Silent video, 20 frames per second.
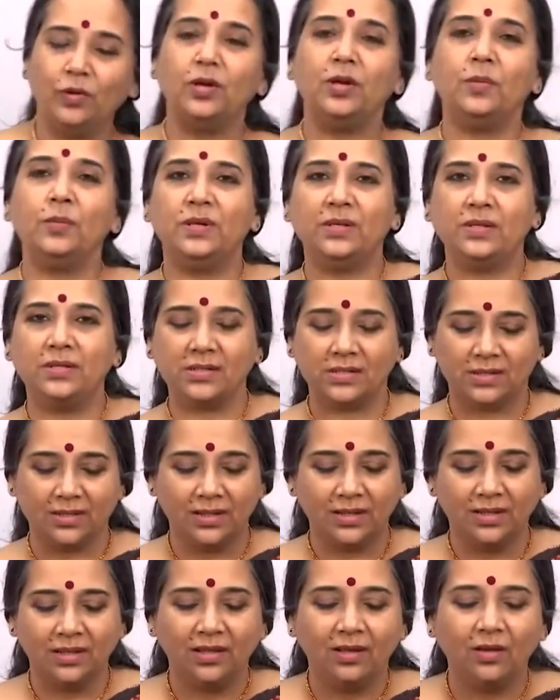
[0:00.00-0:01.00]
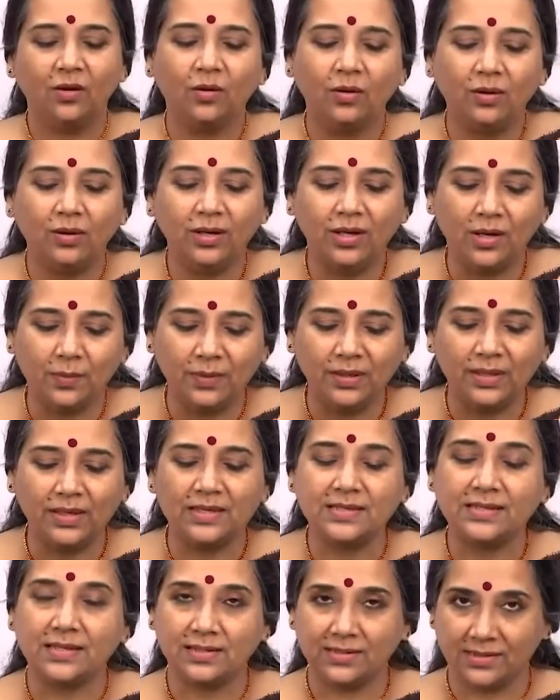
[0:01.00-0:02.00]
ornament or gamaka
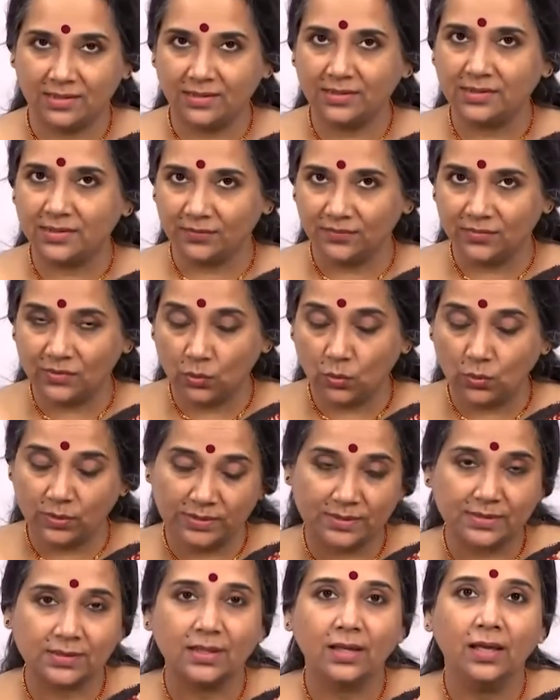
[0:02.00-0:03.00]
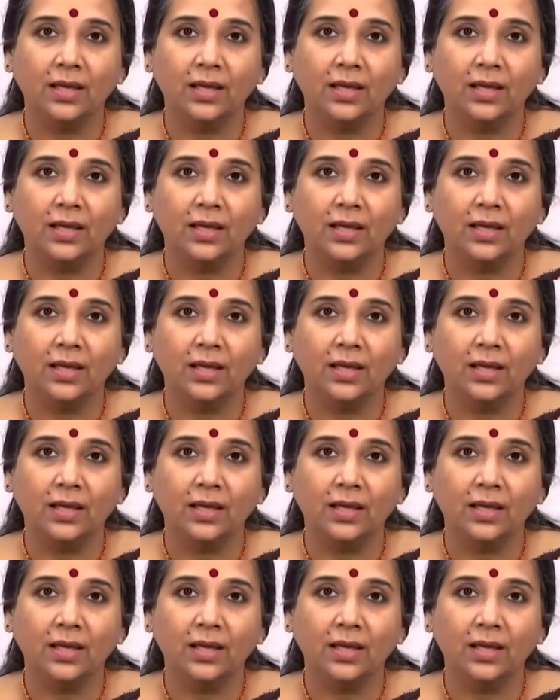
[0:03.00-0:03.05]
is extensive, so is